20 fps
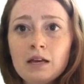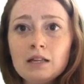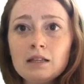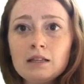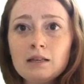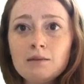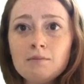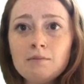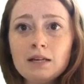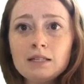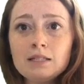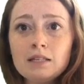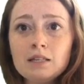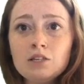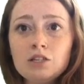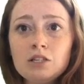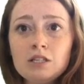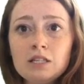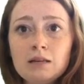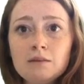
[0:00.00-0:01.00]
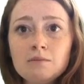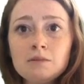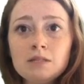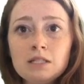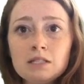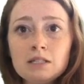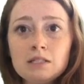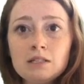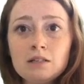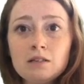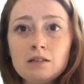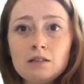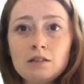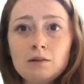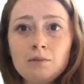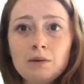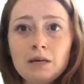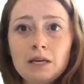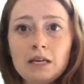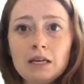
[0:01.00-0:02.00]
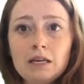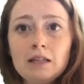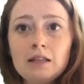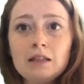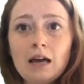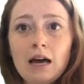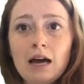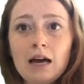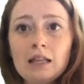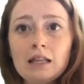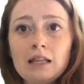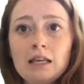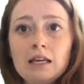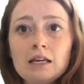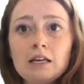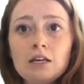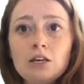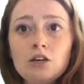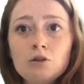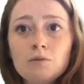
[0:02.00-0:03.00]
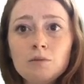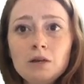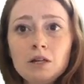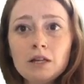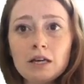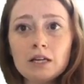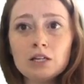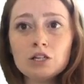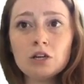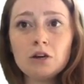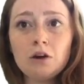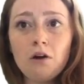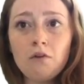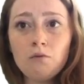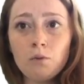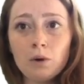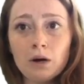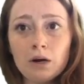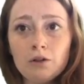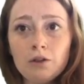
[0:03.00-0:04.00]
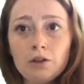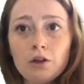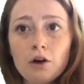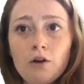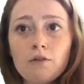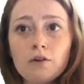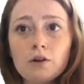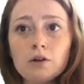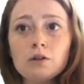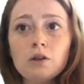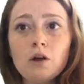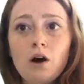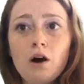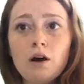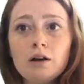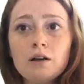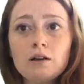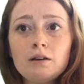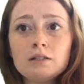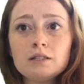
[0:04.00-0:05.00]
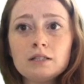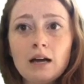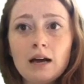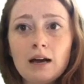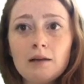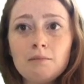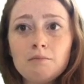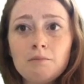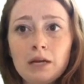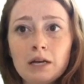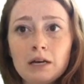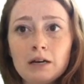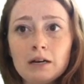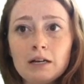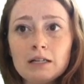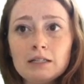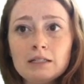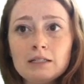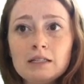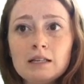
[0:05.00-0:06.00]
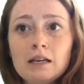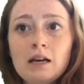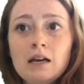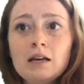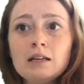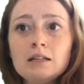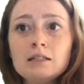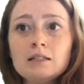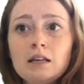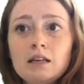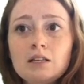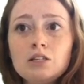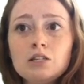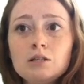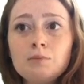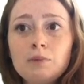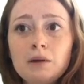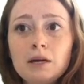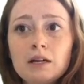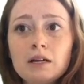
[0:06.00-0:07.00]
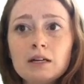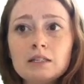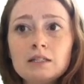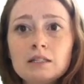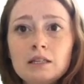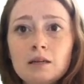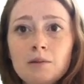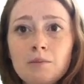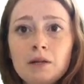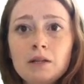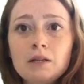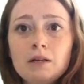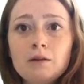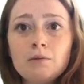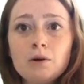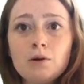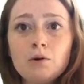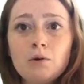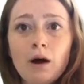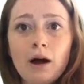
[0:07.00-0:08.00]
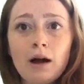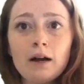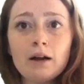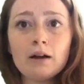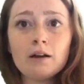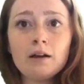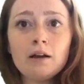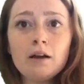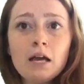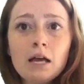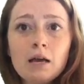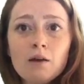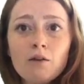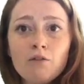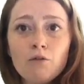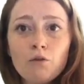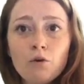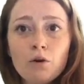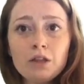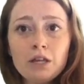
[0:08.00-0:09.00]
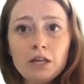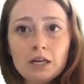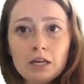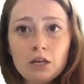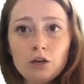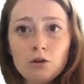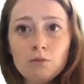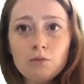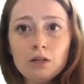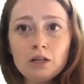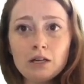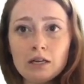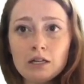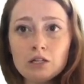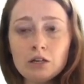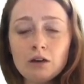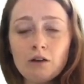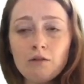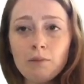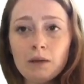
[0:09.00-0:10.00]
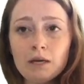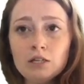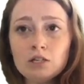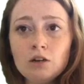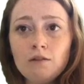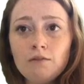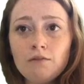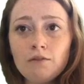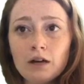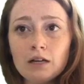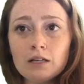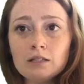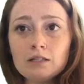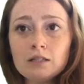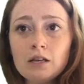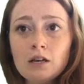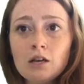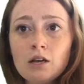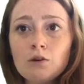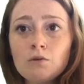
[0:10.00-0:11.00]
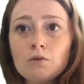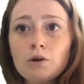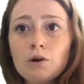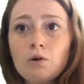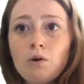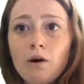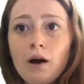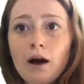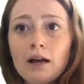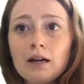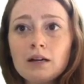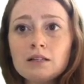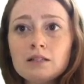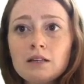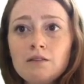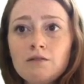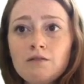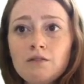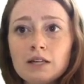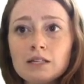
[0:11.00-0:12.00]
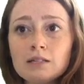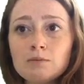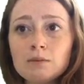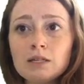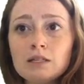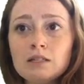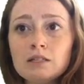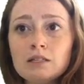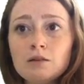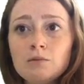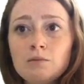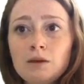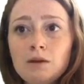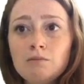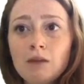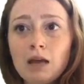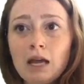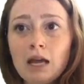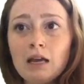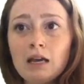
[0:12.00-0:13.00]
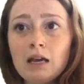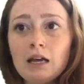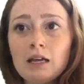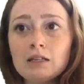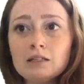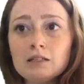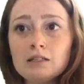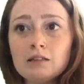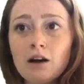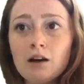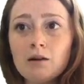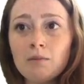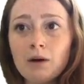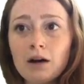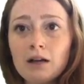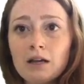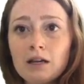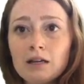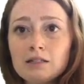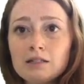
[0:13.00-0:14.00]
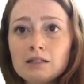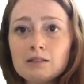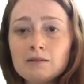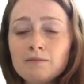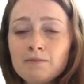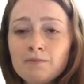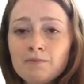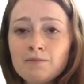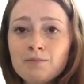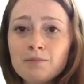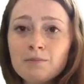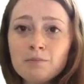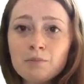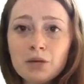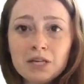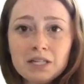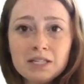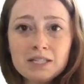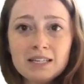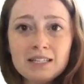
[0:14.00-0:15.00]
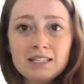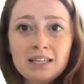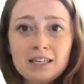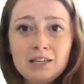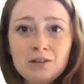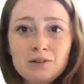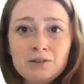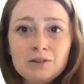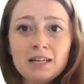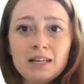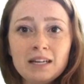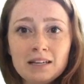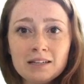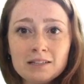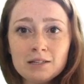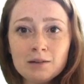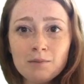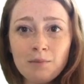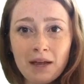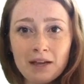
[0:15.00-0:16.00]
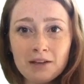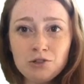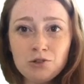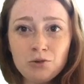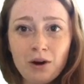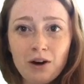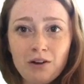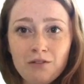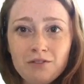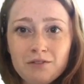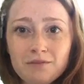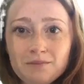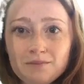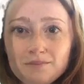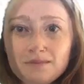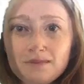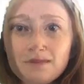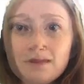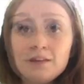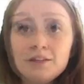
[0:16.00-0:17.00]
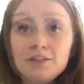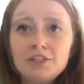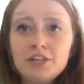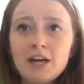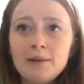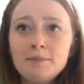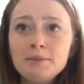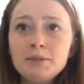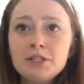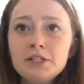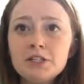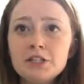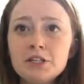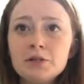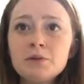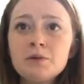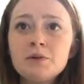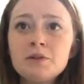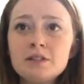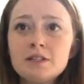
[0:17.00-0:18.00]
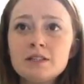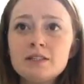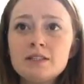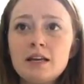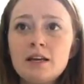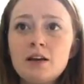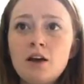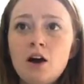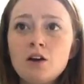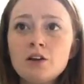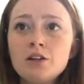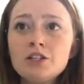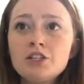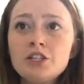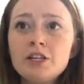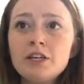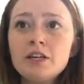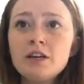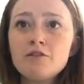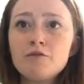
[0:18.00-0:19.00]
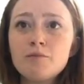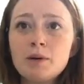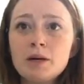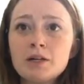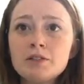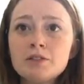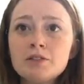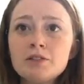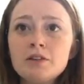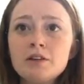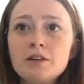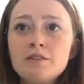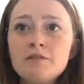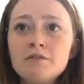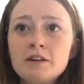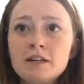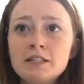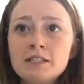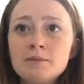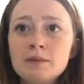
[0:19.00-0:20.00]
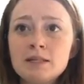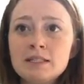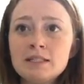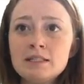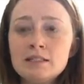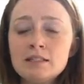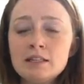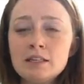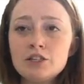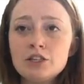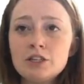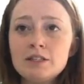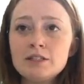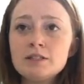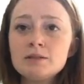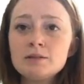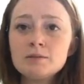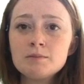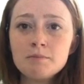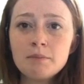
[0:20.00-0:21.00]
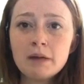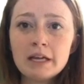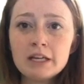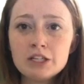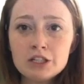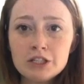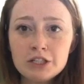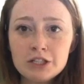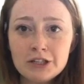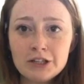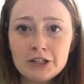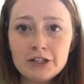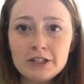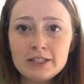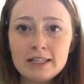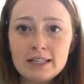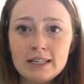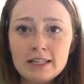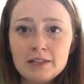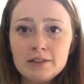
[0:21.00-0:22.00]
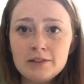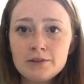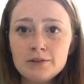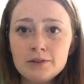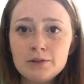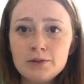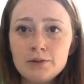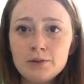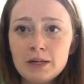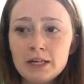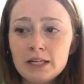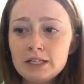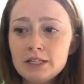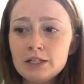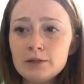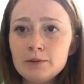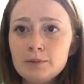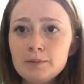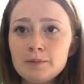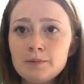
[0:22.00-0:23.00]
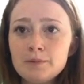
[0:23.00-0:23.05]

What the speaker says: The message seems to be that the accumulation of wealth over long time periods, such as periods typically required for the accumulation of pension funds, requires investments to be made in stock markets. Please continue reading to page 12. Chapter 2, The Psychology of Personal Investment Decisions, pages 13 through 22.